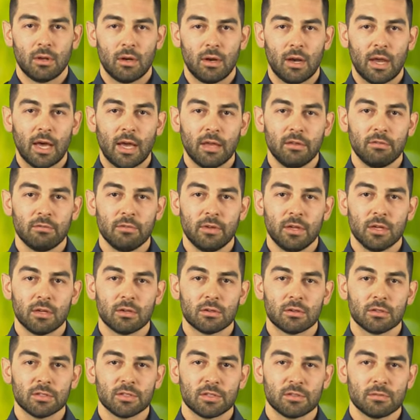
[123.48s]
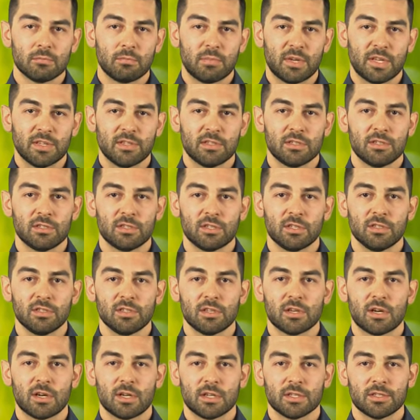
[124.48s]
Light vehicles, passenger
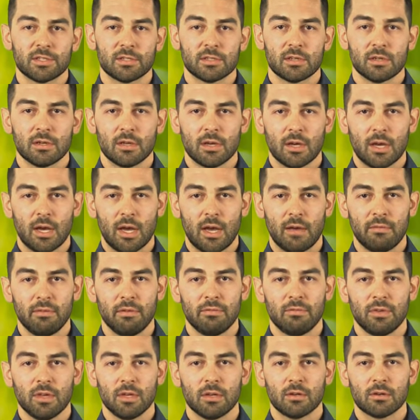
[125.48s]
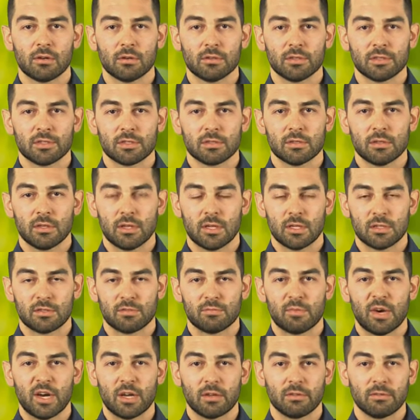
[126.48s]
cars, heavy vehicles and
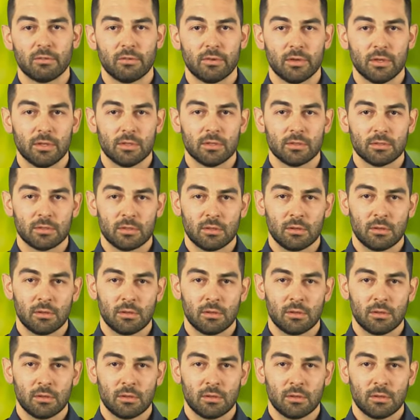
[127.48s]
smart grid.